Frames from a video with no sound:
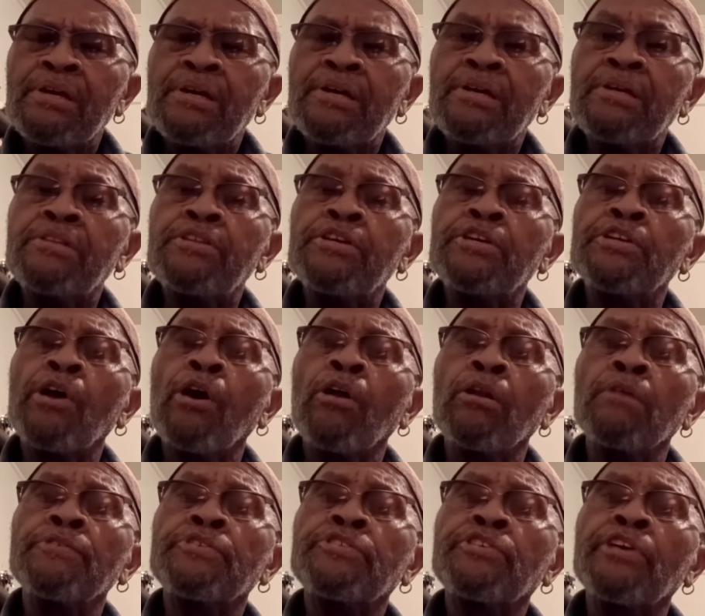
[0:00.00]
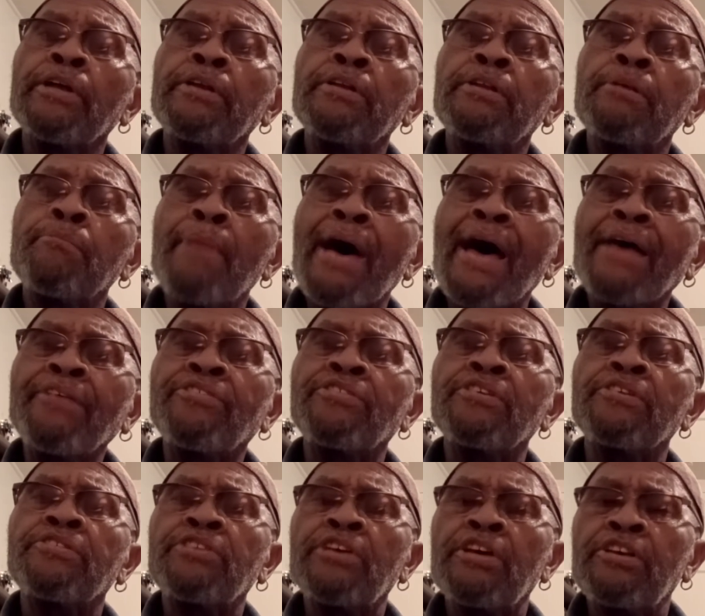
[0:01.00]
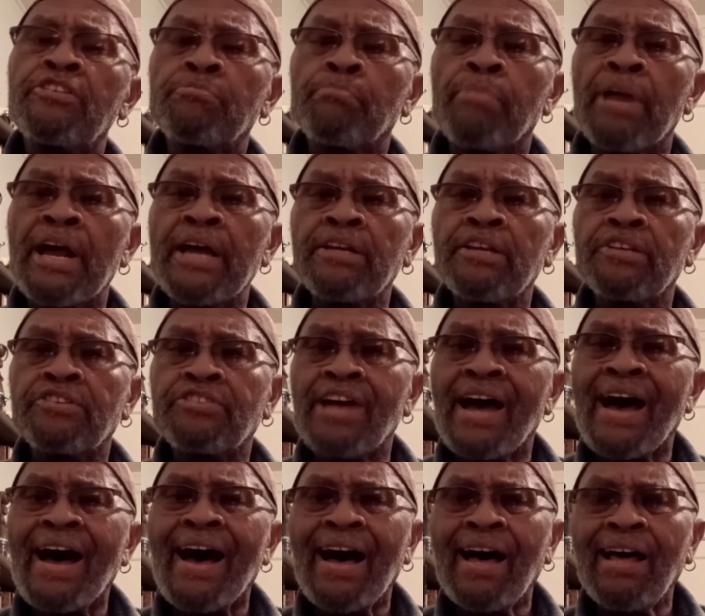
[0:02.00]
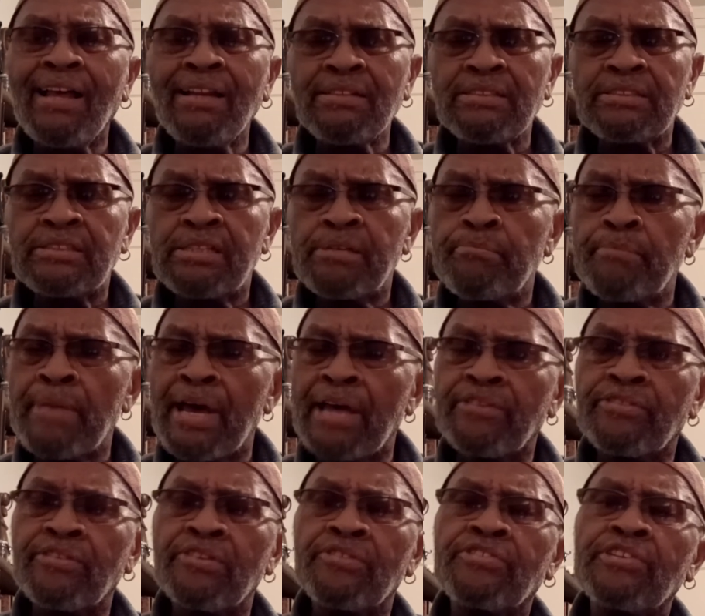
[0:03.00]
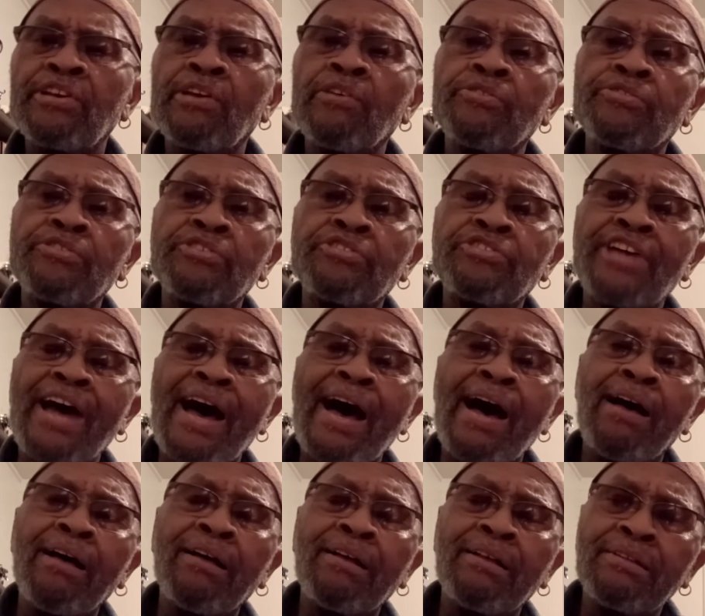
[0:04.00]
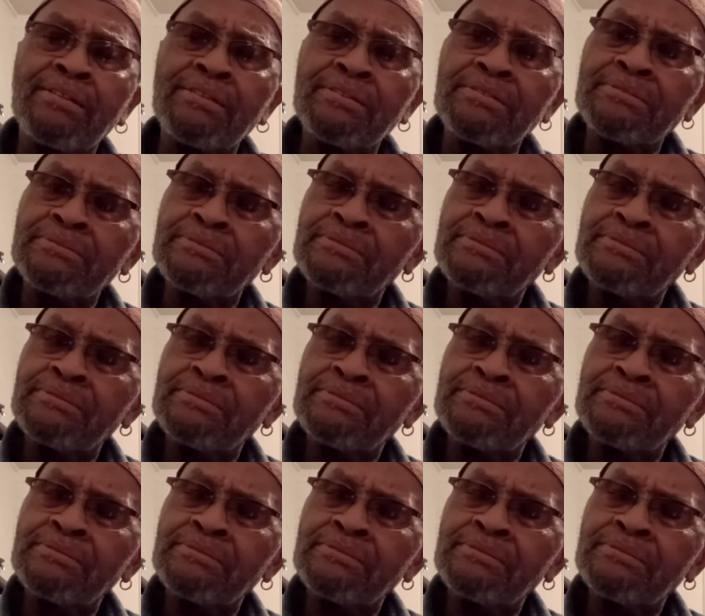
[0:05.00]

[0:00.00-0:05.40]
And then all of a sudden the master says, bring the child, and the master sells the child,